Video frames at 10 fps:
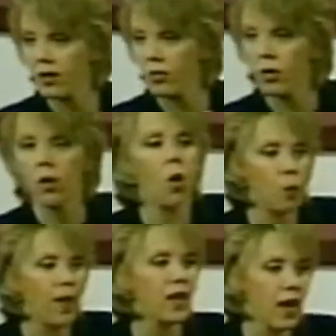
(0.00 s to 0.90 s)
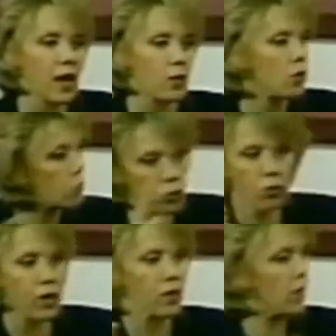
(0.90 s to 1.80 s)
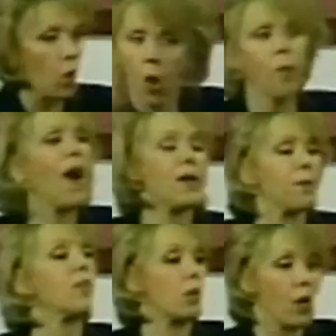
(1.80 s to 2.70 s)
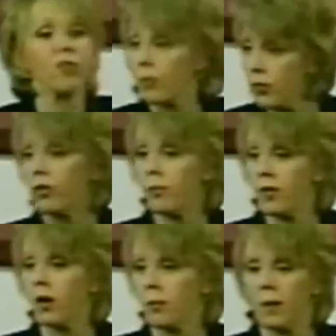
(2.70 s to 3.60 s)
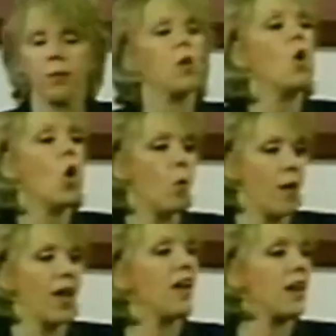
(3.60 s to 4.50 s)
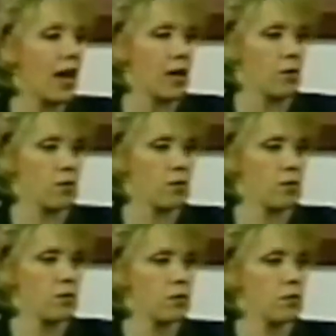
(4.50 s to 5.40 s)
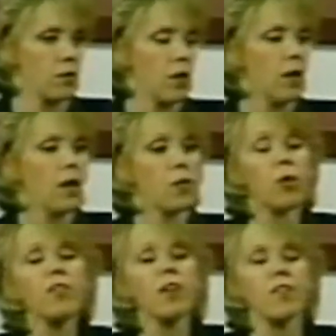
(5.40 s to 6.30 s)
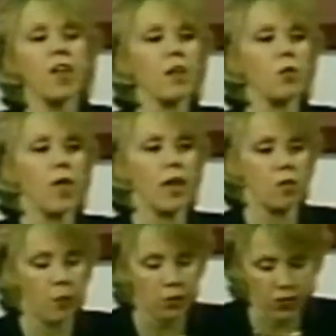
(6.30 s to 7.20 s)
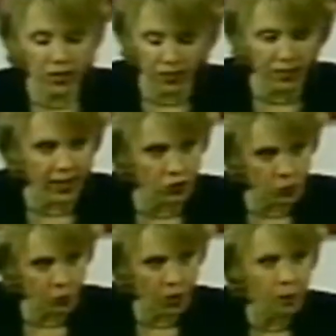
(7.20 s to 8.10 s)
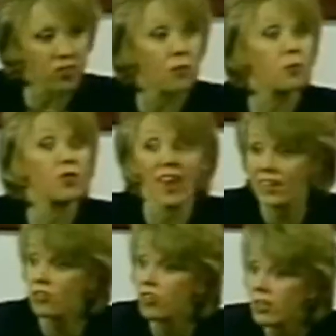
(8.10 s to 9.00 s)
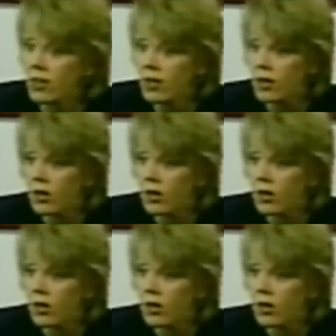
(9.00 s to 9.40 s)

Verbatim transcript: out of you. Obey and honor. Two things. The whole Bible that He wants from you, young people obey and honor. And the reason He's telling you that is because He has attached a promise of protection,